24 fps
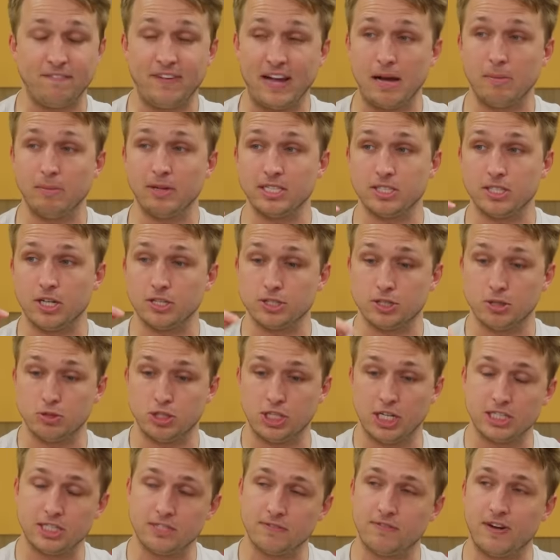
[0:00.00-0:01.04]
family is also
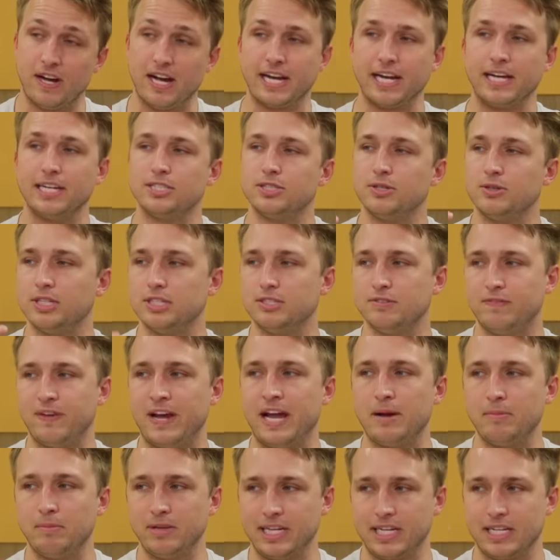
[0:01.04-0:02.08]
justifying it, so this
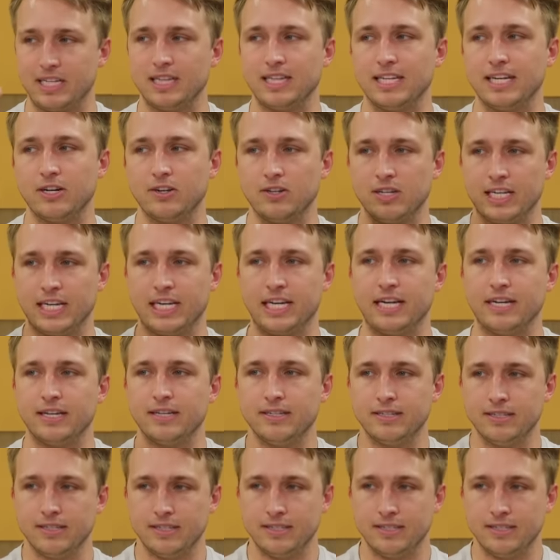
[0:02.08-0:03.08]
family clearly